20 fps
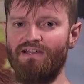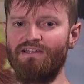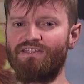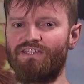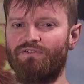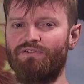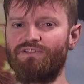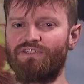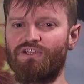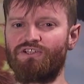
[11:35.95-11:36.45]

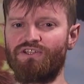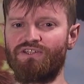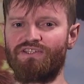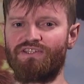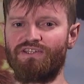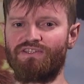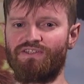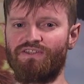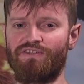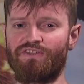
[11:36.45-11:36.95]
Civilization
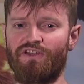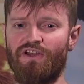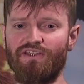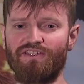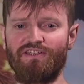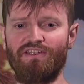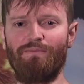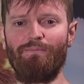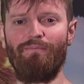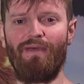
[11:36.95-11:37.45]
6's
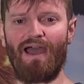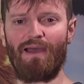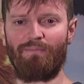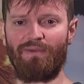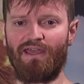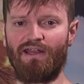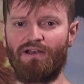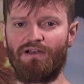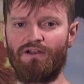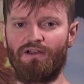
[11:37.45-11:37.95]
custom
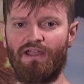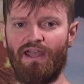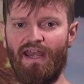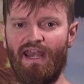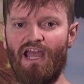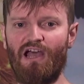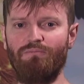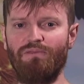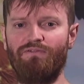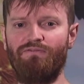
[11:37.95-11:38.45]
map editor can
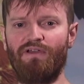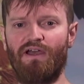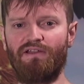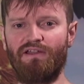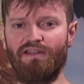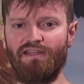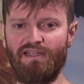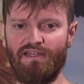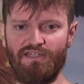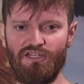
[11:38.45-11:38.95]
now be found
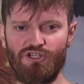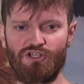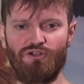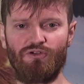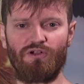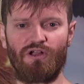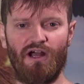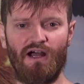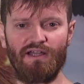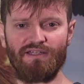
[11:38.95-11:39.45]
in the
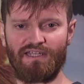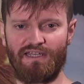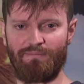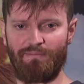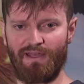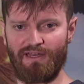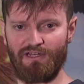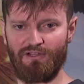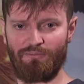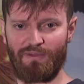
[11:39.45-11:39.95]
additional content
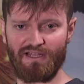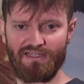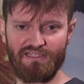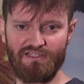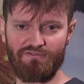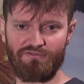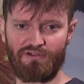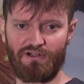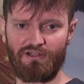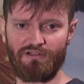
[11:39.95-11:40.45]
menu by
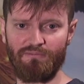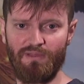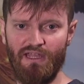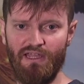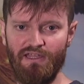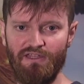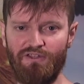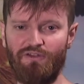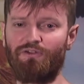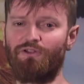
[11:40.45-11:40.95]
default.
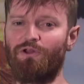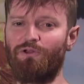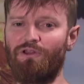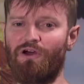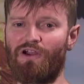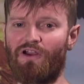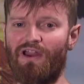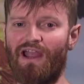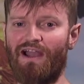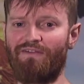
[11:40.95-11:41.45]
You'll no
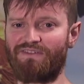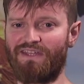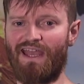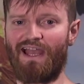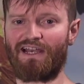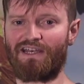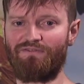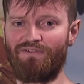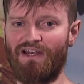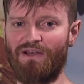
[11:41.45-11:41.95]
longer have to
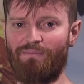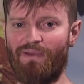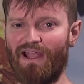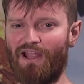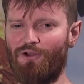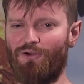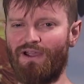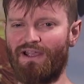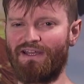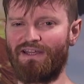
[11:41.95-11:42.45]
activate it by
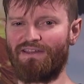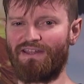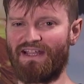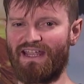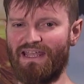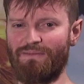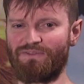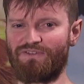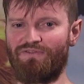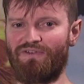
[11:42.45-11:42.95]
going into the
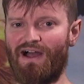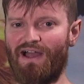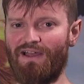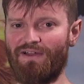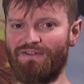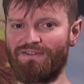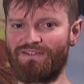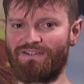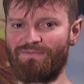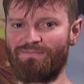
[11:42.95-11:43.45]
game's
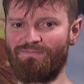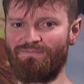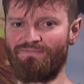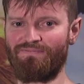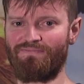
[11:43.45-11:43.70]
files.